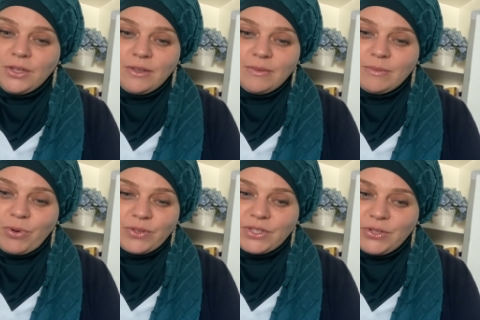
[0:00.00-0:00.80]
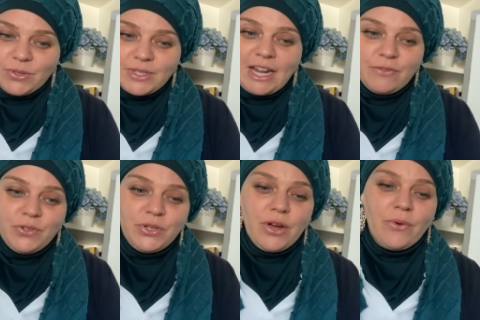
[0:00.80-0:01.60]
bother yourself.
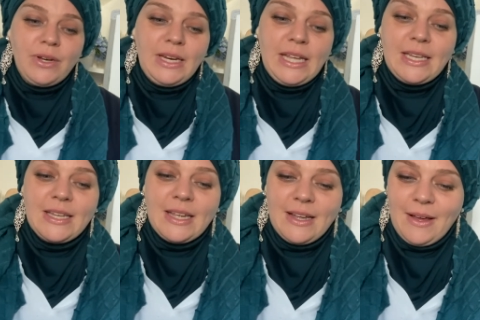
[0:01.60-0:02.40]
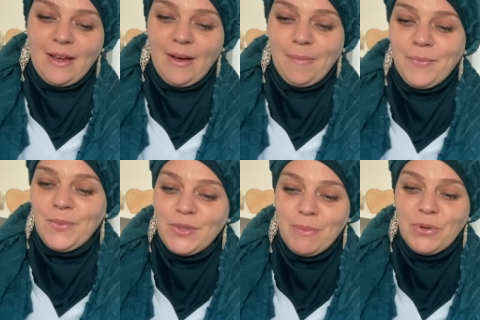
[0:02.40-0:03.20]
You don't need
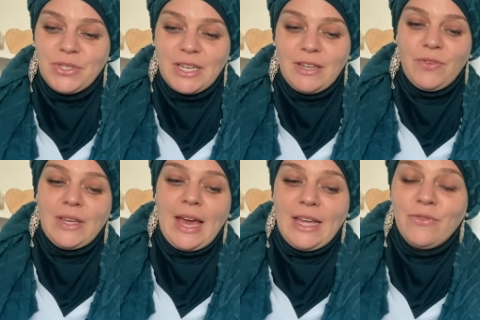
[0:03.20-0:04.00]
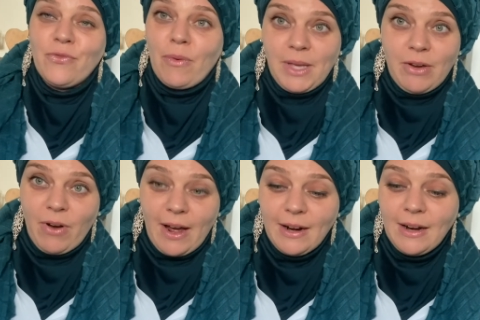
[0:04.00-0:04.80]
the birth certificate from
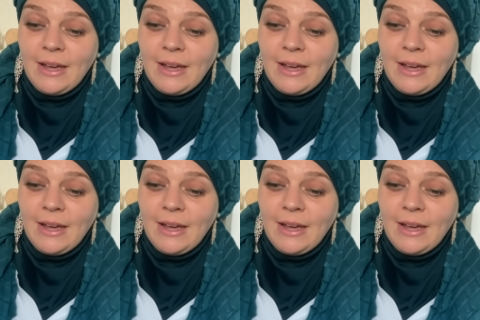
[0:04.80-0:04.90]
Iran.